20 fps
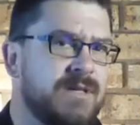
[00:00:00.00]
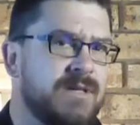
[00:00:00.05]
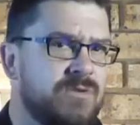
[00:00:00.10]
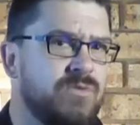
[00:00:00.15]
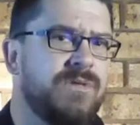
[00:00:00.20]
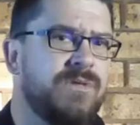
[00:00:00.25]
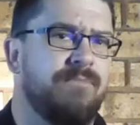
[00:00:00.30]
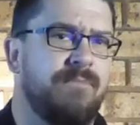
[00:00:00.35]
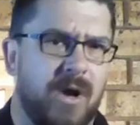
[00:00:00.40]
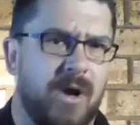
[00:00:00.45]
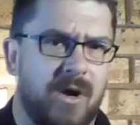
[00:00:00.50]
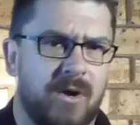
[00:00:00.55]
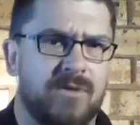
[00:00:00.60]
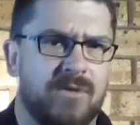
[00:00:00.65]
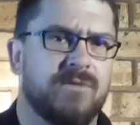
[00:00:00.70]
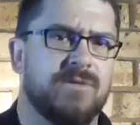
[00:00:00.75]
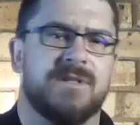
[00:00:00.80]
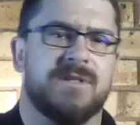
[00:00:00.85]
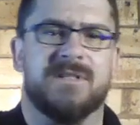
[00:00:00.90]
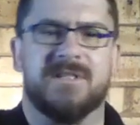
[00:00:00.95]
to assist
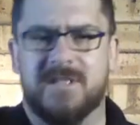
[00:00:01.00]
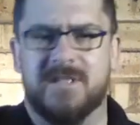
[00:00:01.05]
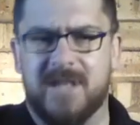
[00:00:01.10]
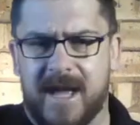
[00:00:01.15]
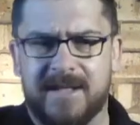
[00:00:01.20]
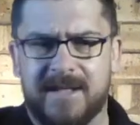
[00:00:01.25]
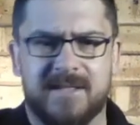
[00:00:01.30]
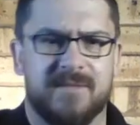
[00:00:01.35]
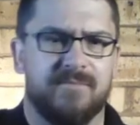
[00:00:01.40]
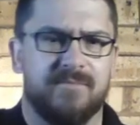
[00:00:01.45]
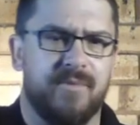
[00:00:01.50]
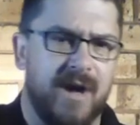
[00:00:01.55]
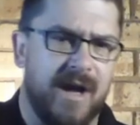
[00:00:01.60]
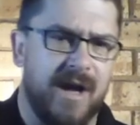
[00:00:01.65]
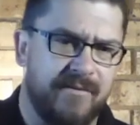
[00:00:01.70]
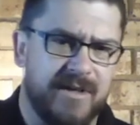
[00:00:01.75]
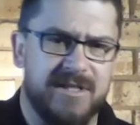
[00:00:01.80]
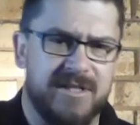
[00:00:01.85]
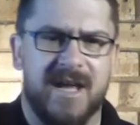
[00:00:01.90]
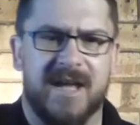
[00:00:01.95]
with polls and
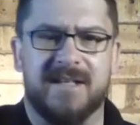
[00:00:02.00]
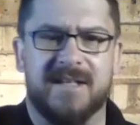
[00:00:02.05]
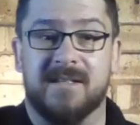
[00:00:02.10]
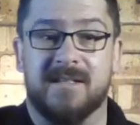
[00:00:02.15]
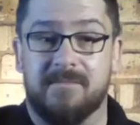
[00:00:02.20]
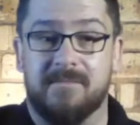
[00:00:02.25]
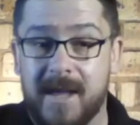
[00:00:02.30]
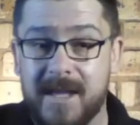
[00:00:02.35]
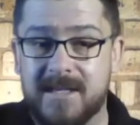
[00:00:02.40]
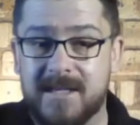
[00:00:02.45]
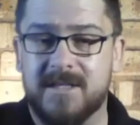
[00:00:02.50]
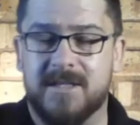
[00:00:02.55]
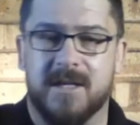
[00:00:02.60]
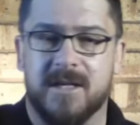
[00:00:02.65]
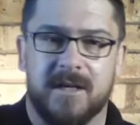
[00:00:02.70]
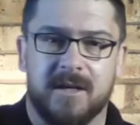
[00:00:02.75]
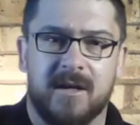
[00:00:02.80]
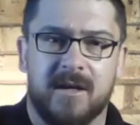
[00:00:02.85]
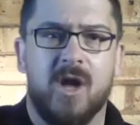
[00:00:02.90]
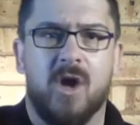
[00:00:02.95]
chats and private chats and
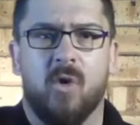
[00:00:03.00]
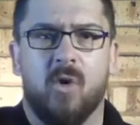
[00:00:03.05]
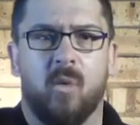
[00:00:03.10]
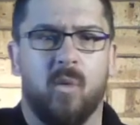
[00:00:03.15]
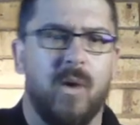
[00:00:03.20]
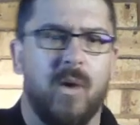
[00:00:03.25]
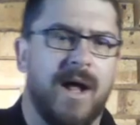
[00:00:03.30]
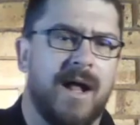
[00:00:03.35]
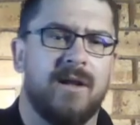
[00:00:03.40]
messaging